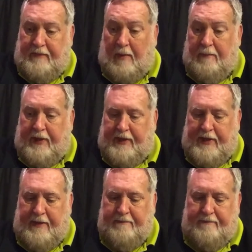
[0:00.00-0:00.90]
I haven't played it
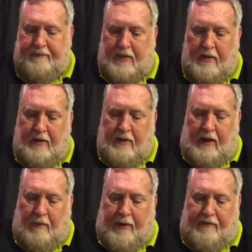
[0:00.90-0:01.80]
yet.
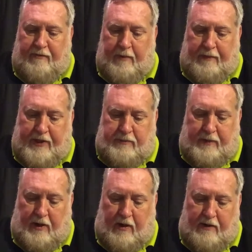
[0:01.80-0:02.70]
I'm waiting for
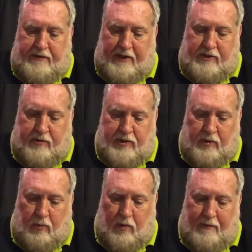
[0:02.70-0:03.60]
replacement cards. I showed
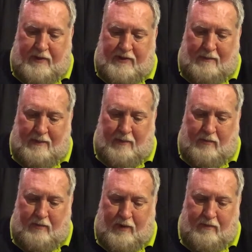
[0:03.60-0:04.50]
you the one, but some of
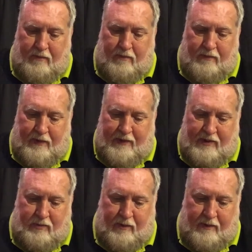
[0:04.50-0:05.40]
them are like
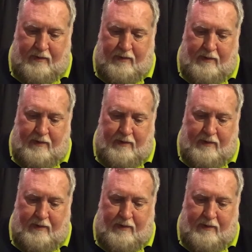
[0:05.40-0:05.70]
this one.